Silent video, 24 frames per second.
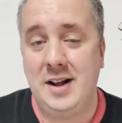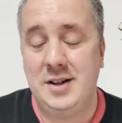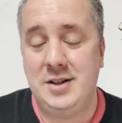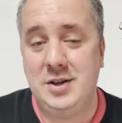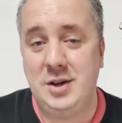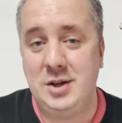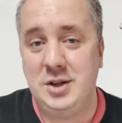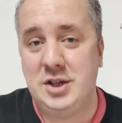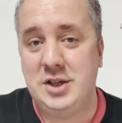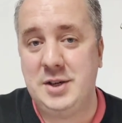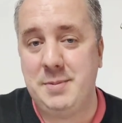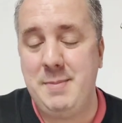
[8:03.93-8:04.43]

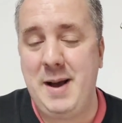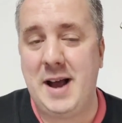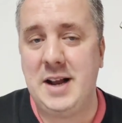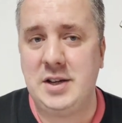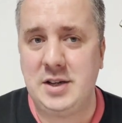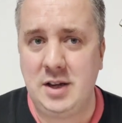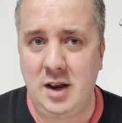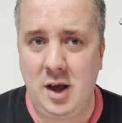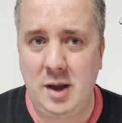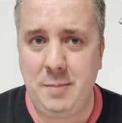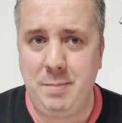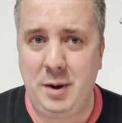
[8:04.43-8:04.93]
Do smash
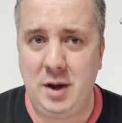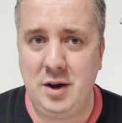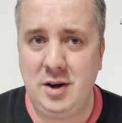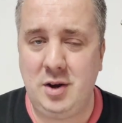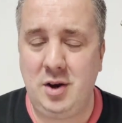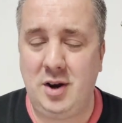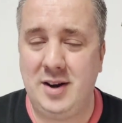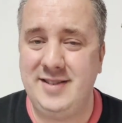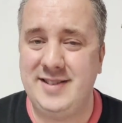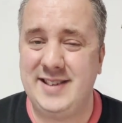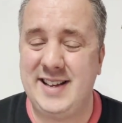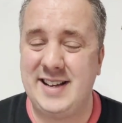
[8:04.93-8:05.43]
the like button,
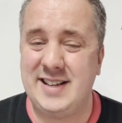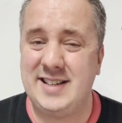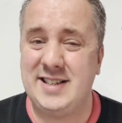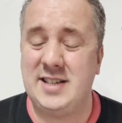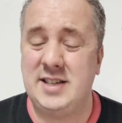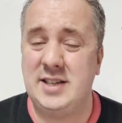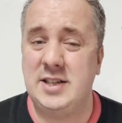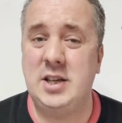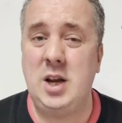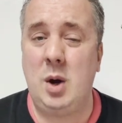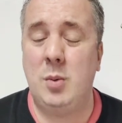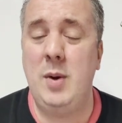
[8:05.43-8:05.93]
guys. That's
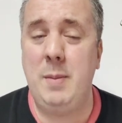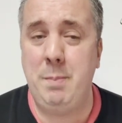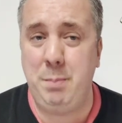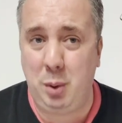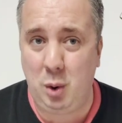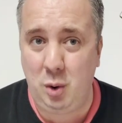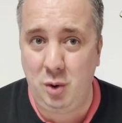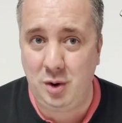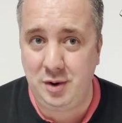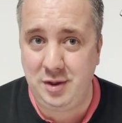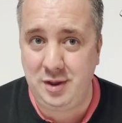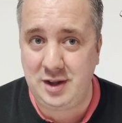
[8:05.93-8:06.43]
so
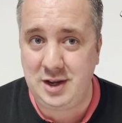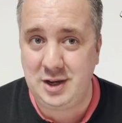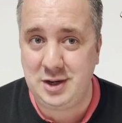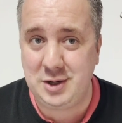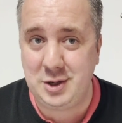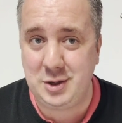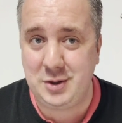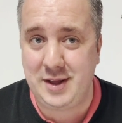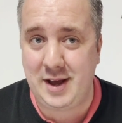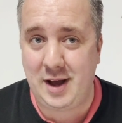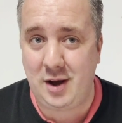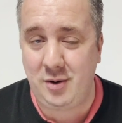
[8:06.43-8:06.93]
important that you
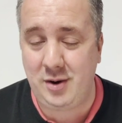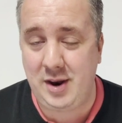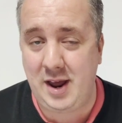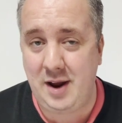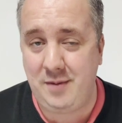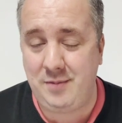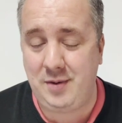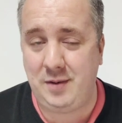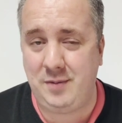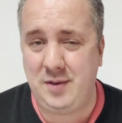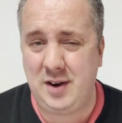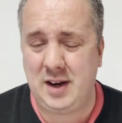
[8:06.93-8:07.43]
do that on
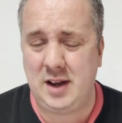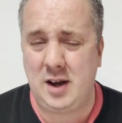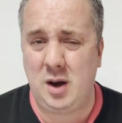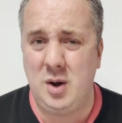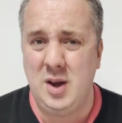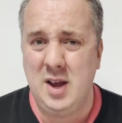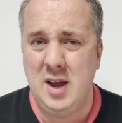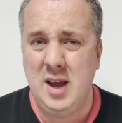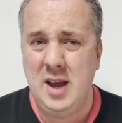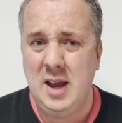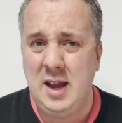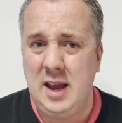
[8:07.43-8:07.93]
every video.
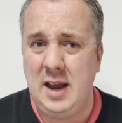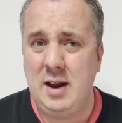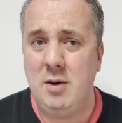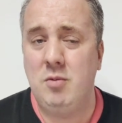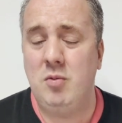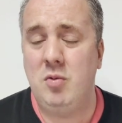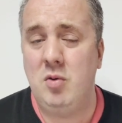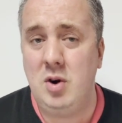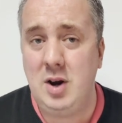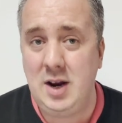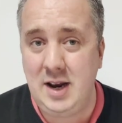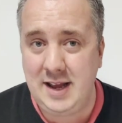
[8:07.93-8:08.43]
It
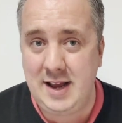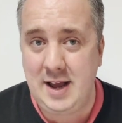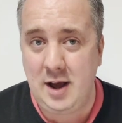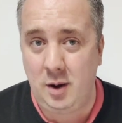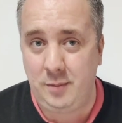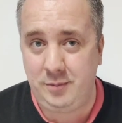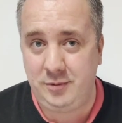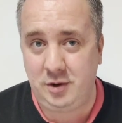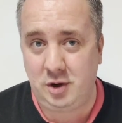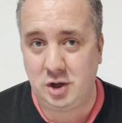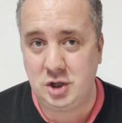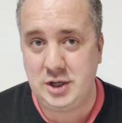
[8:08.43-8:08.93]
really
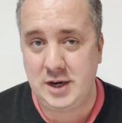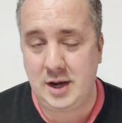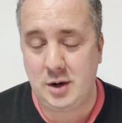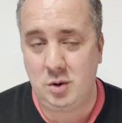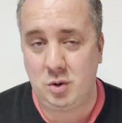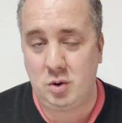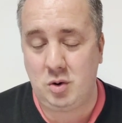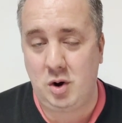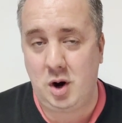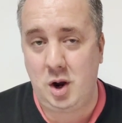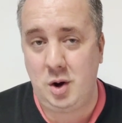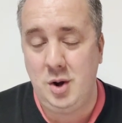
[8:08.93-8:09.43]
helps our
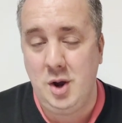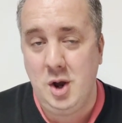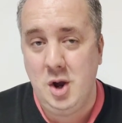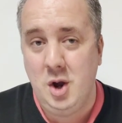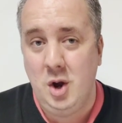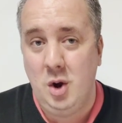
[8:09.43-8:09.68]
channel grow.